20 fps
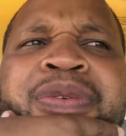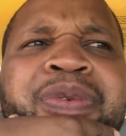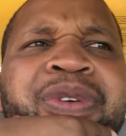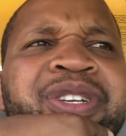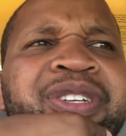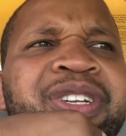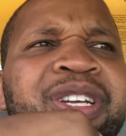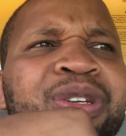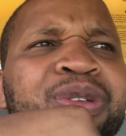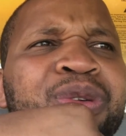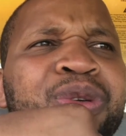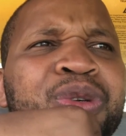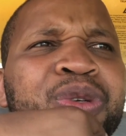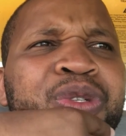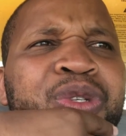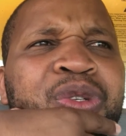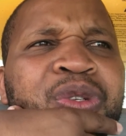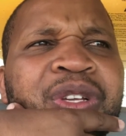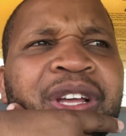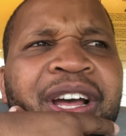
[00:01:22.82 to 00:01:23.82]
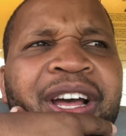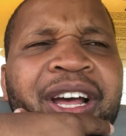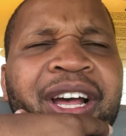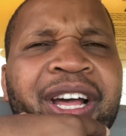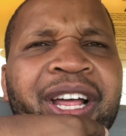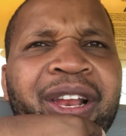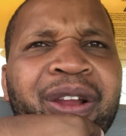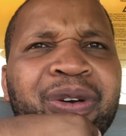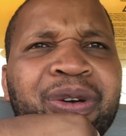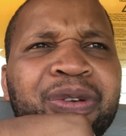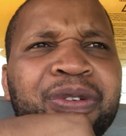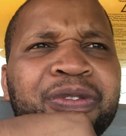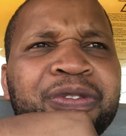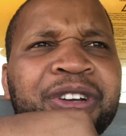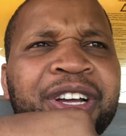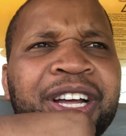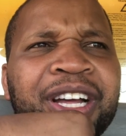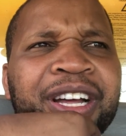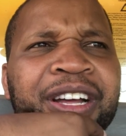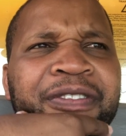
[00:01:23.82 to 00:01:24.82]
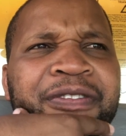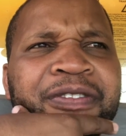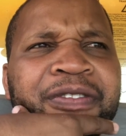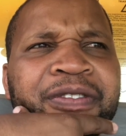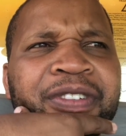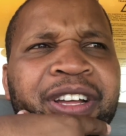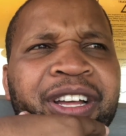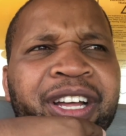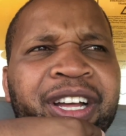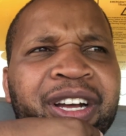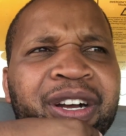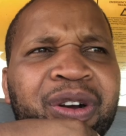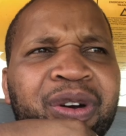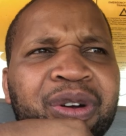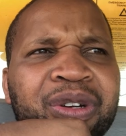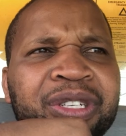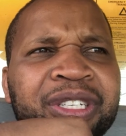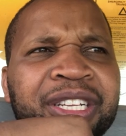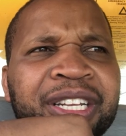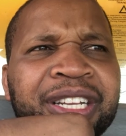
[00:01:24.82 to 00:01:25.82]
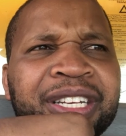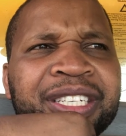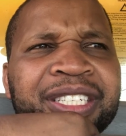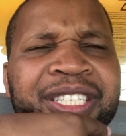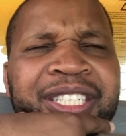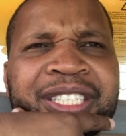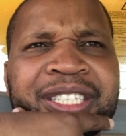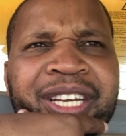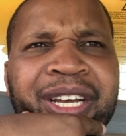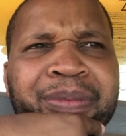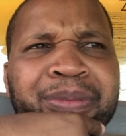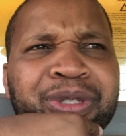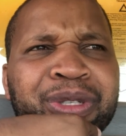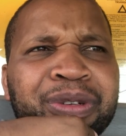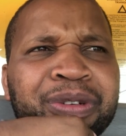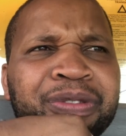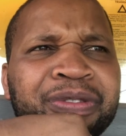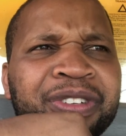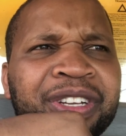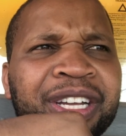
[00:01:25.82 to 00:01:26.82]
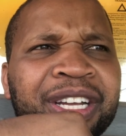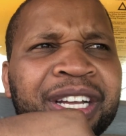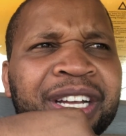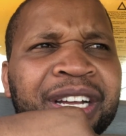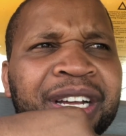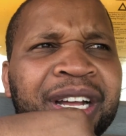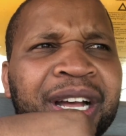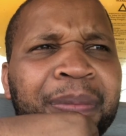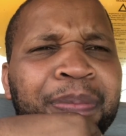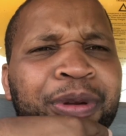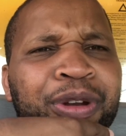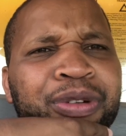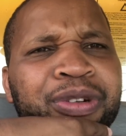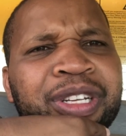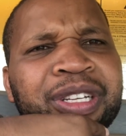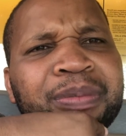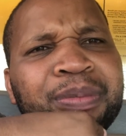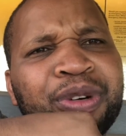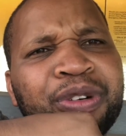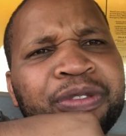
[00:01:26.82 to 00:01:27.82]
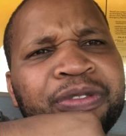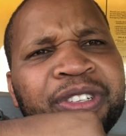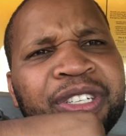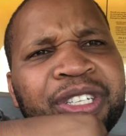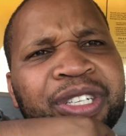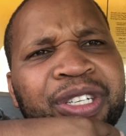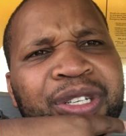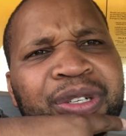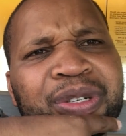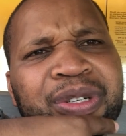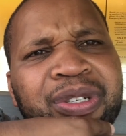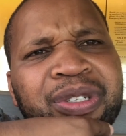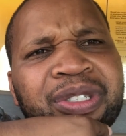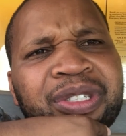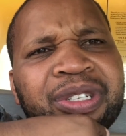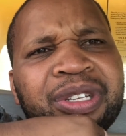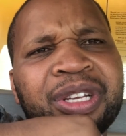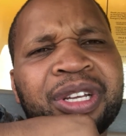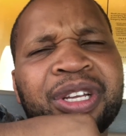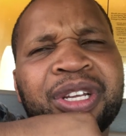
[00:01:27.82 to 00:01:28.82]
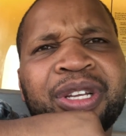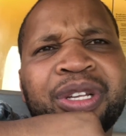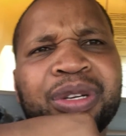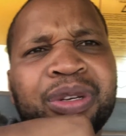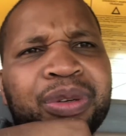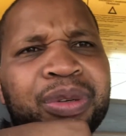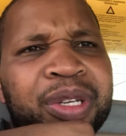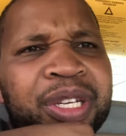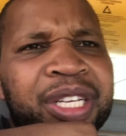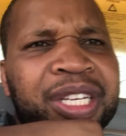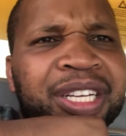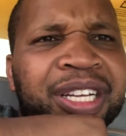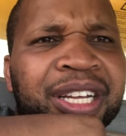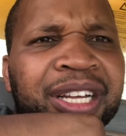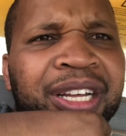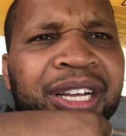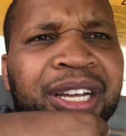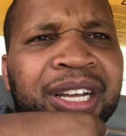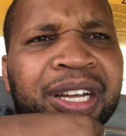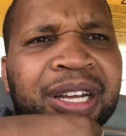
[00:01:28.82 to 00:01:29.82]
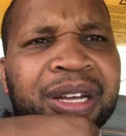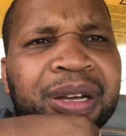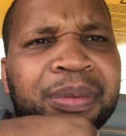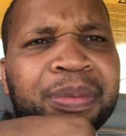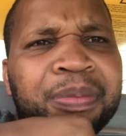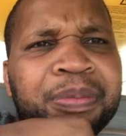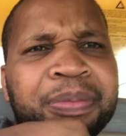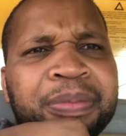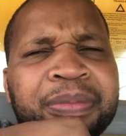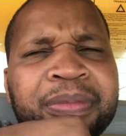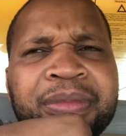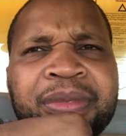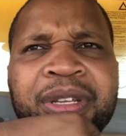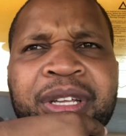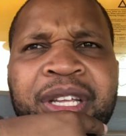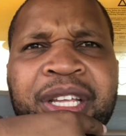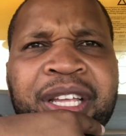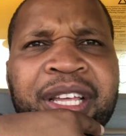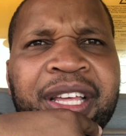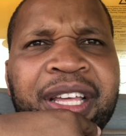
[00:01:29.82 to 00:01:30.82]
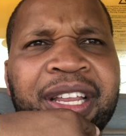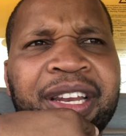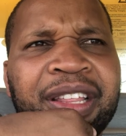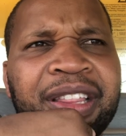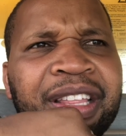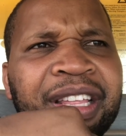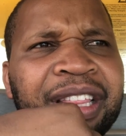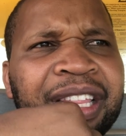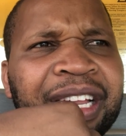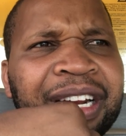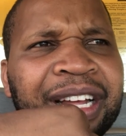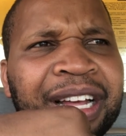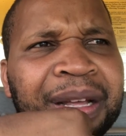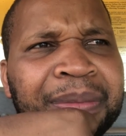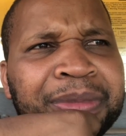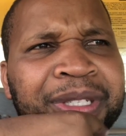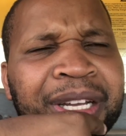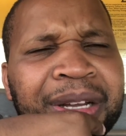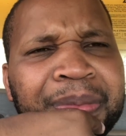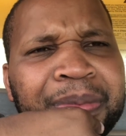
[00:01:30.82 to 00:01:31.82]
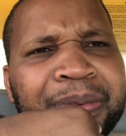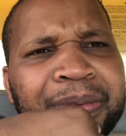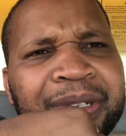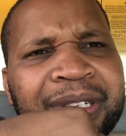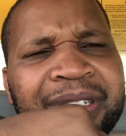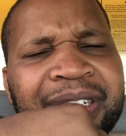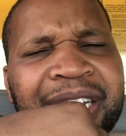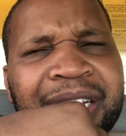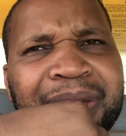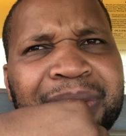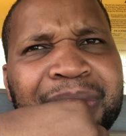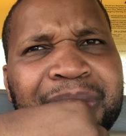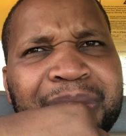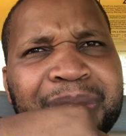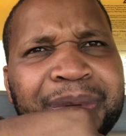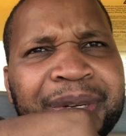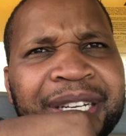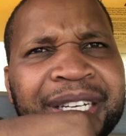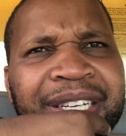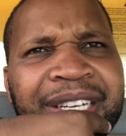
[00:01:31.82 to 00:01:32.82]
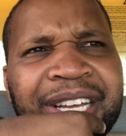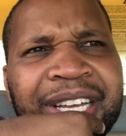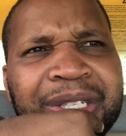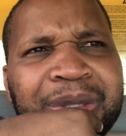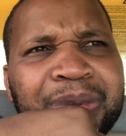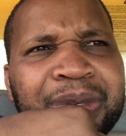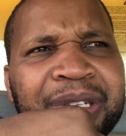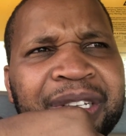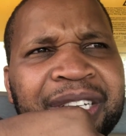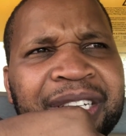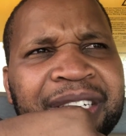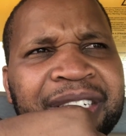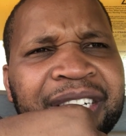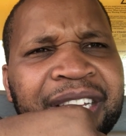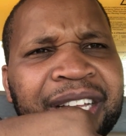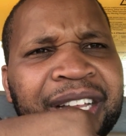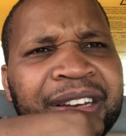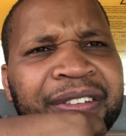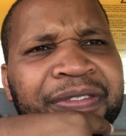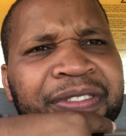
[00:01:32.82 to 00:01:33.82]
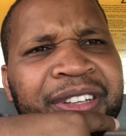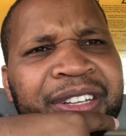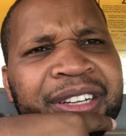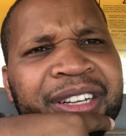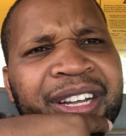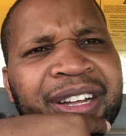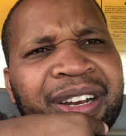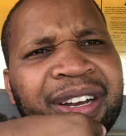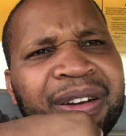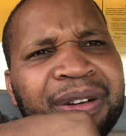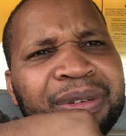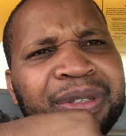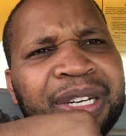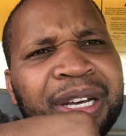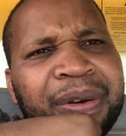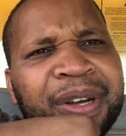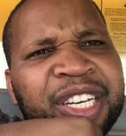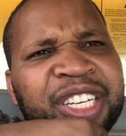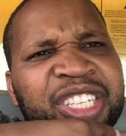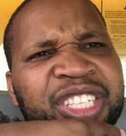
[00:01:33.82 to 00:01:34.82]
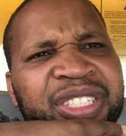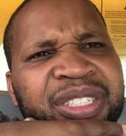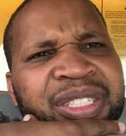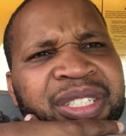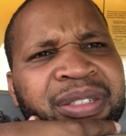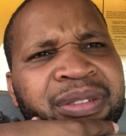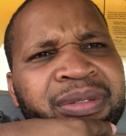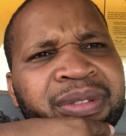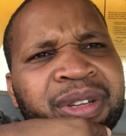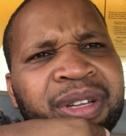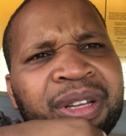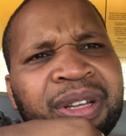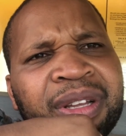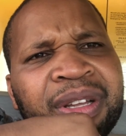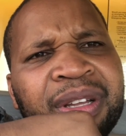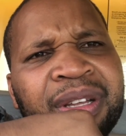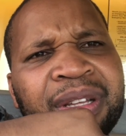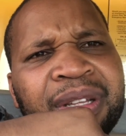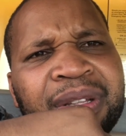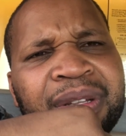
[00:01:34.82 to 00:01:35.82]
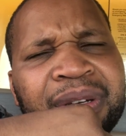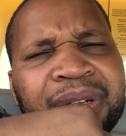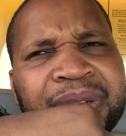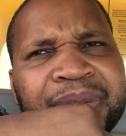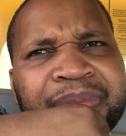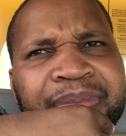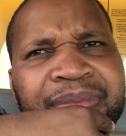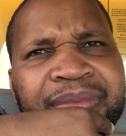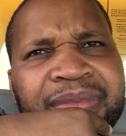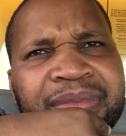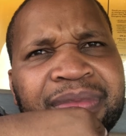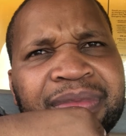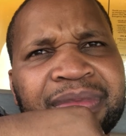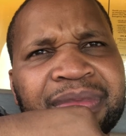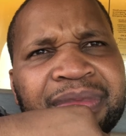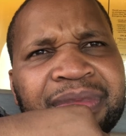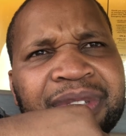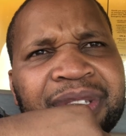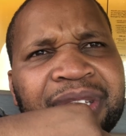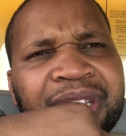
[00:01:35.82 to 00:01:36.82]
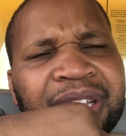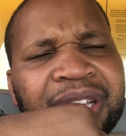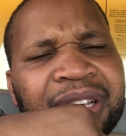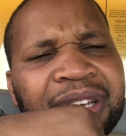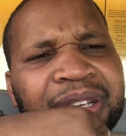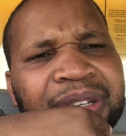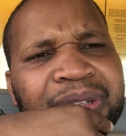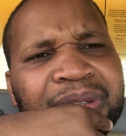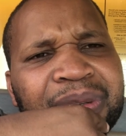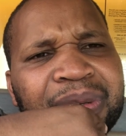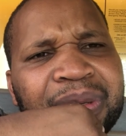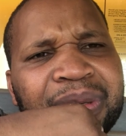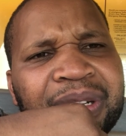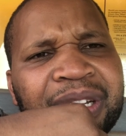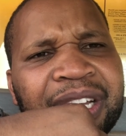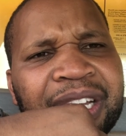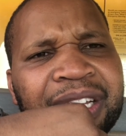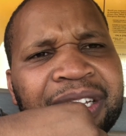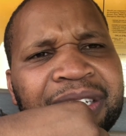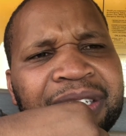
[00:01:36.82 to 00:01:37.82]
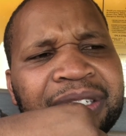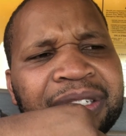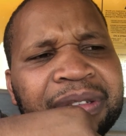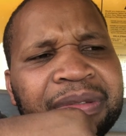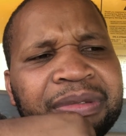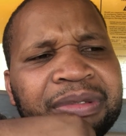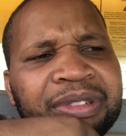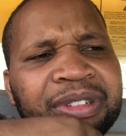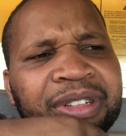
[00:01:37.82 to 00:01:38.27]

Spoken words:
We're trying to do a lot of content in terms of uploading more videos, doing anything that comes up, we try to do it as we try and figure out our niche, you know. Yeah, so guys,